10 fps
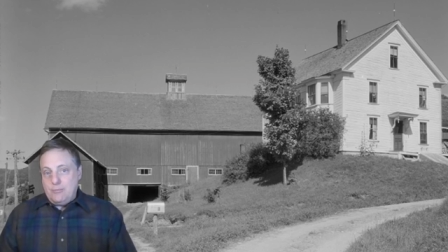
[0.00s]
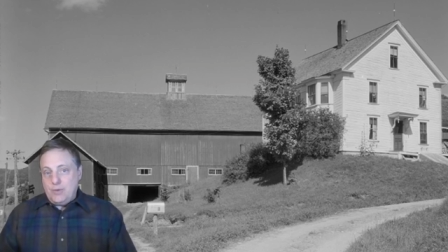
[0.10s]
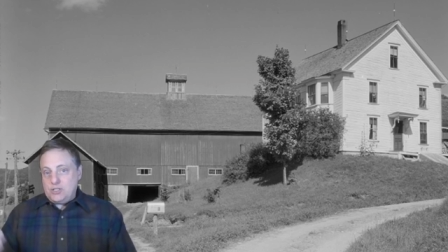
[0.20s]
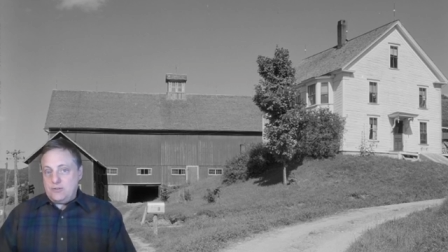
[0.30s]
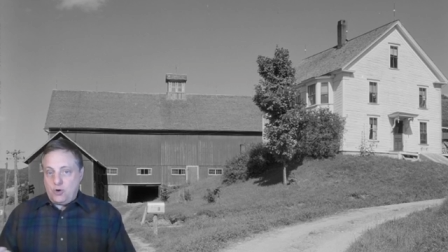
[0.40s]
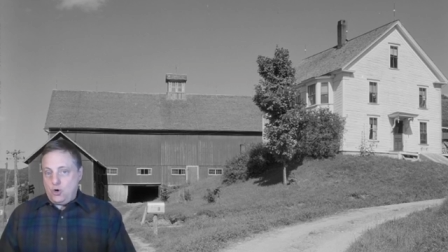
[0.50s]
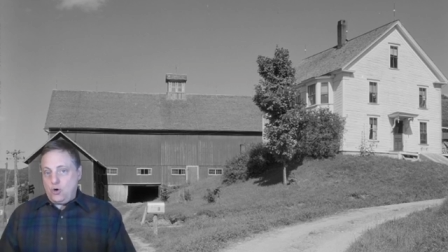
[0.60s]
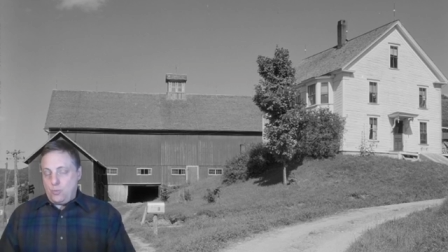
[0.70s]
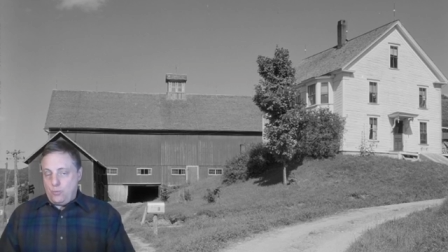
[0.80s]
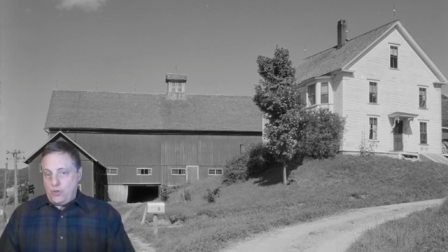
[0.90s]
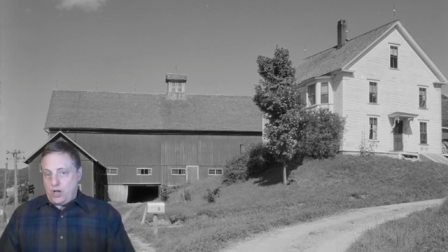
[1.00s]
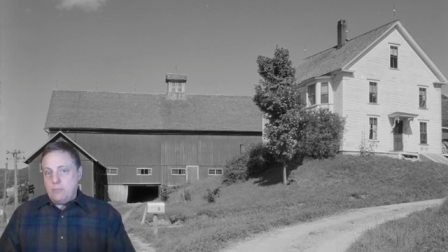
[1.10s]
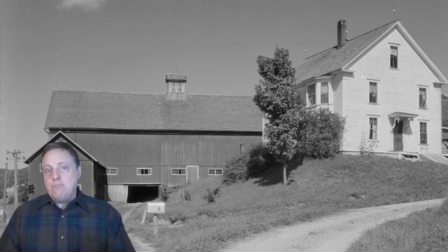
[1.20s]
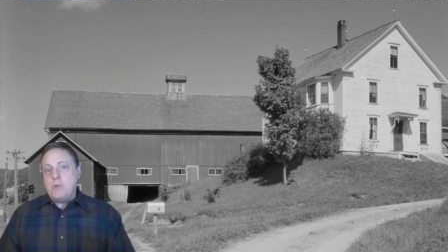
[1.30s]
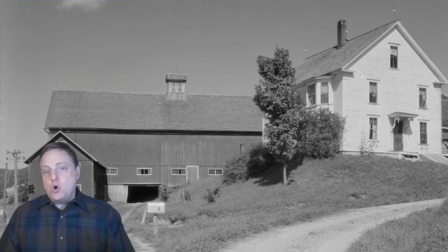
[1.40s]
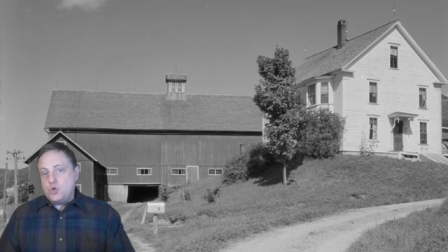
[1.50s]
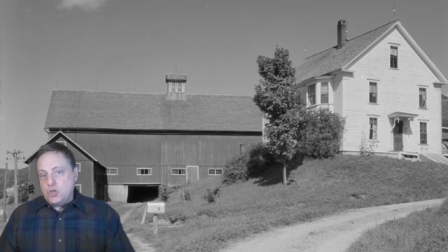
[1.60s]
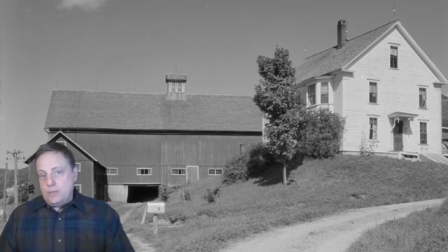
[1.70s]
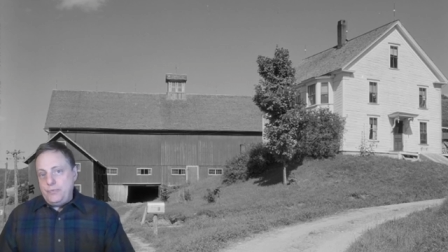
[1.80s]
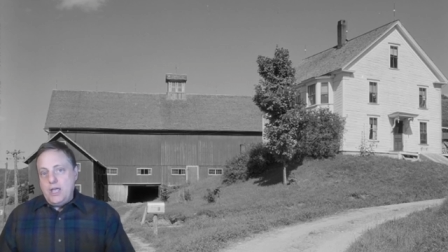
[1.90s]
must have heard the
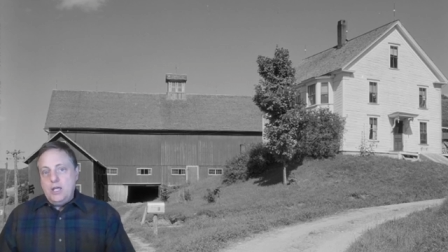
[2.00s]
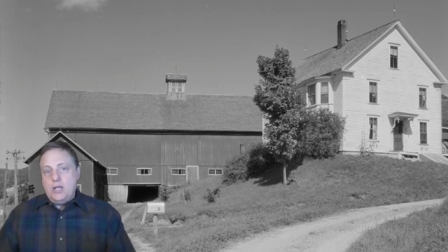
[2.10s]
commotion.